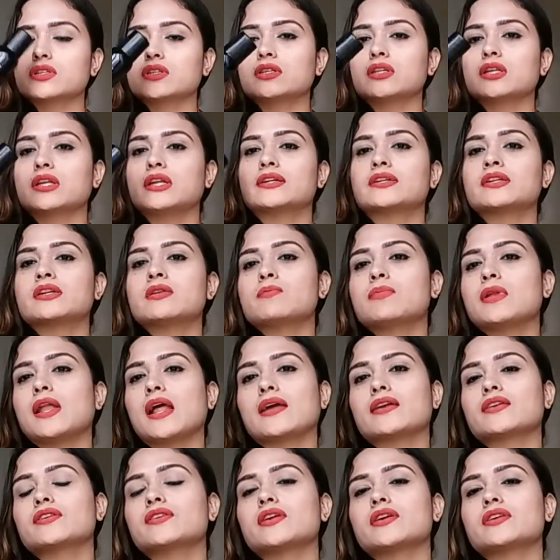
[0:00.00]
The Little
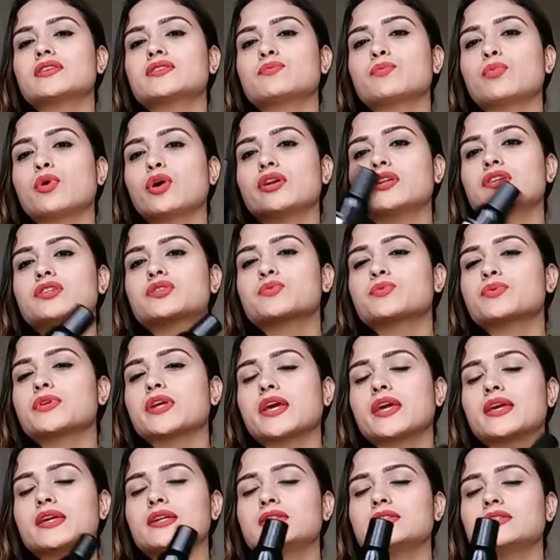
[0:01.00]
Black Dress body
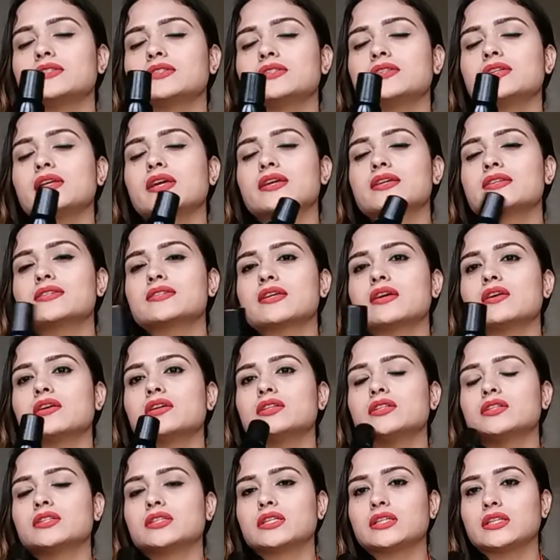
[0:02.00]
spray, it is
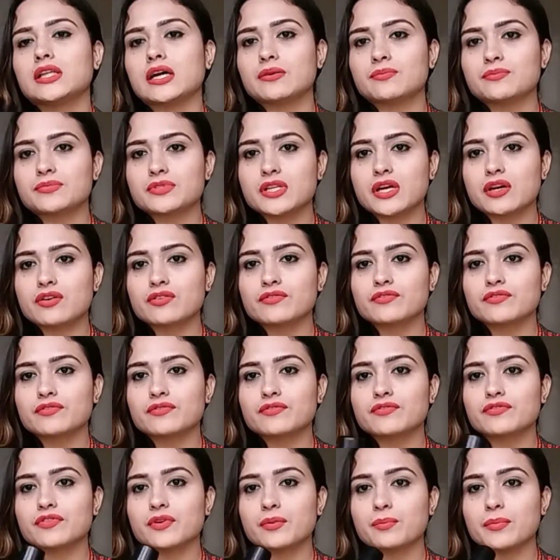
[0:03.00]
a thumbs down
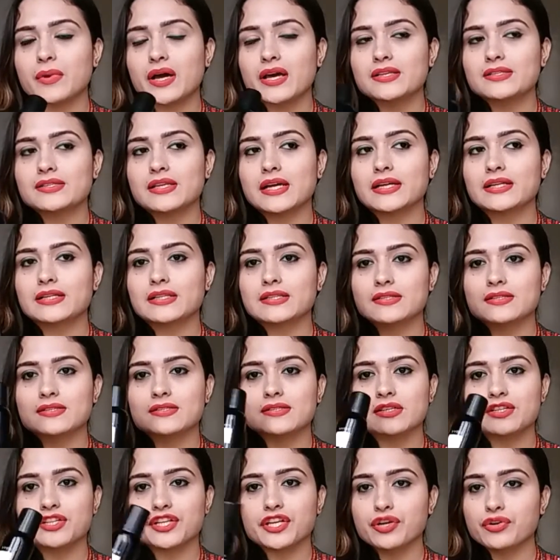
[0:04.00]
from my side. This
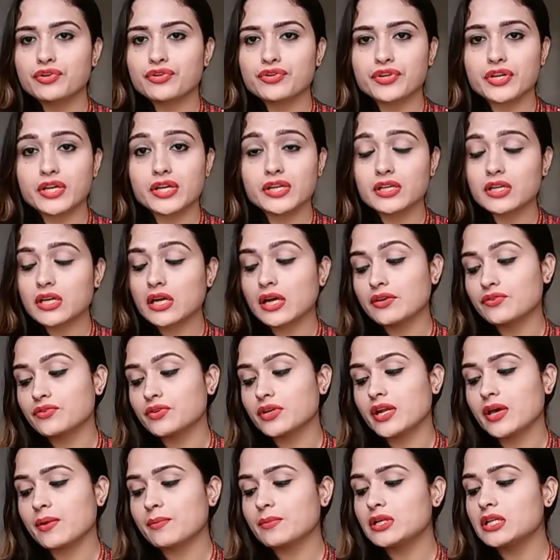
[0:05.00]
is a deodorant,
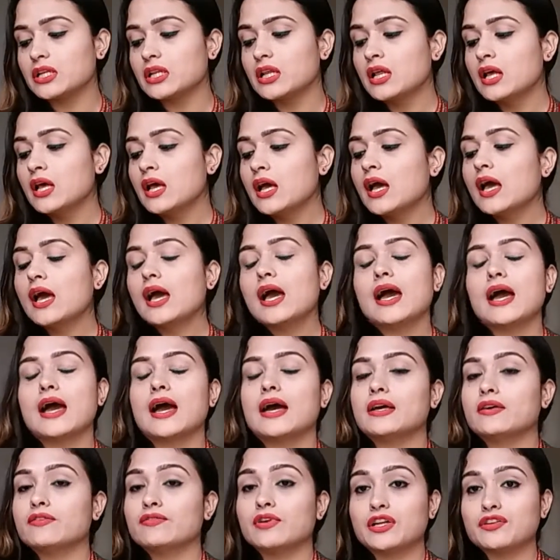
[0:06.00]

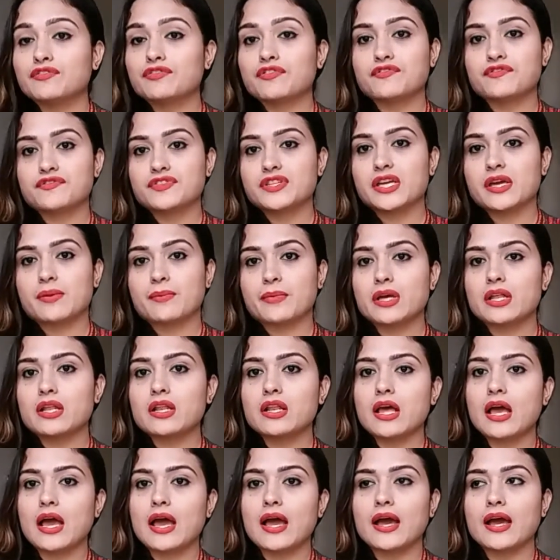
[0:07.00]
150
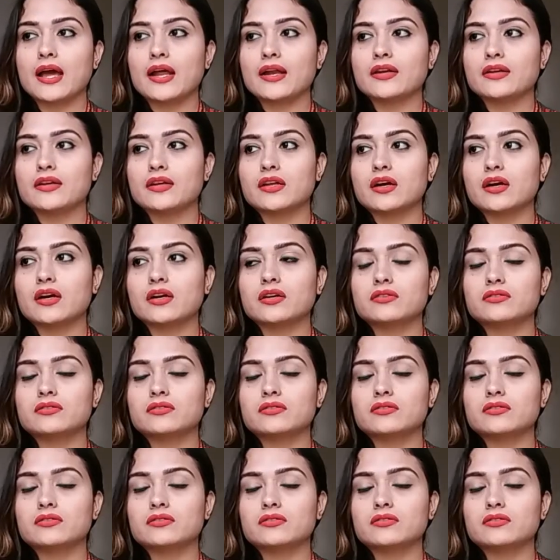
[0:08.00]
ml, and